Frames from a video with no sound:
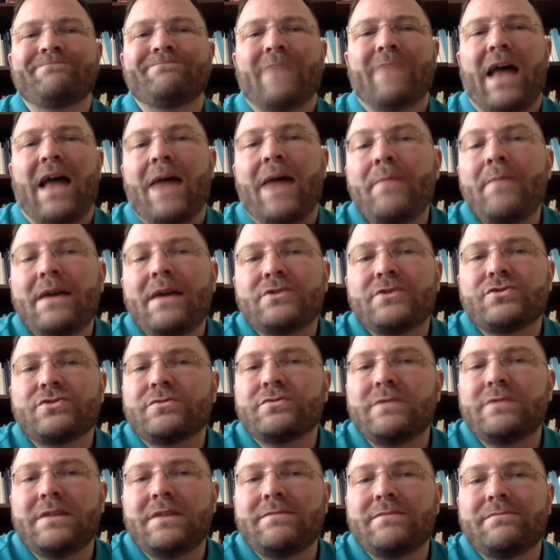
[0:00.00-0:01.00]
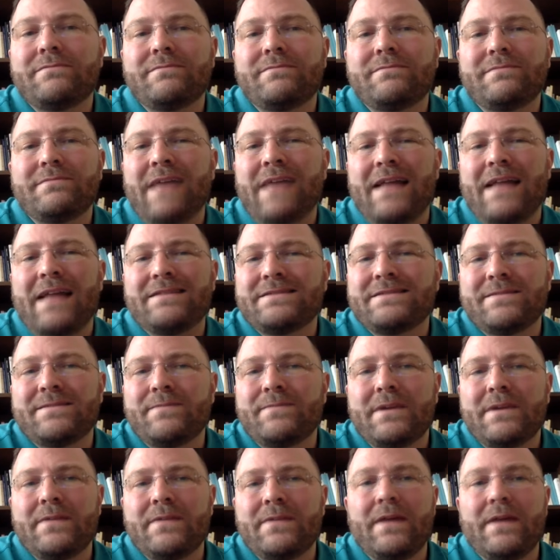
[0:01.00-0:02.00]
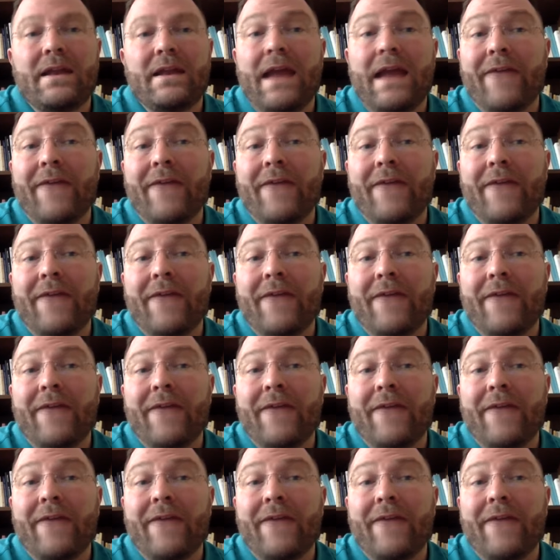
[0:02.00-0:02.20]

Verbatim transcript: I'm not sure that that's something that